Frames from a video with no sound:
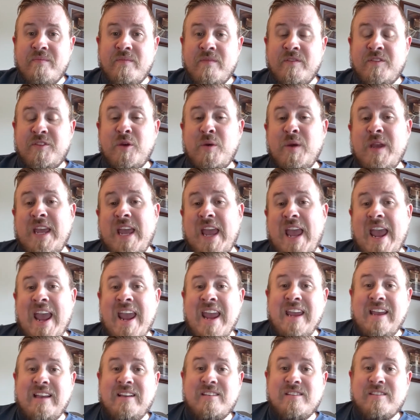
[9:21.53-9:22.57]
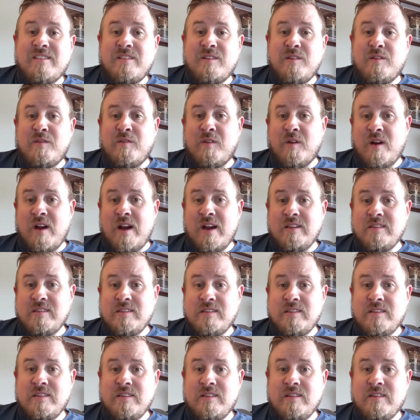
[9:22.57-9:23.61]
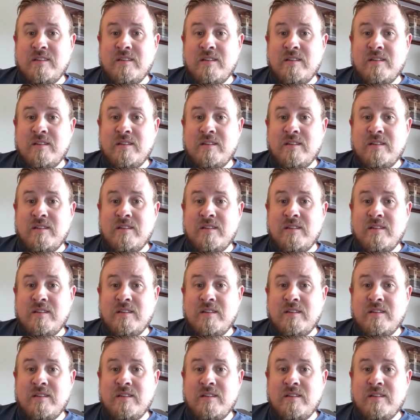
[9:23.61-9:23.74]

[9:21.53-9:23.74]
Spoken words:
And so he aches for us.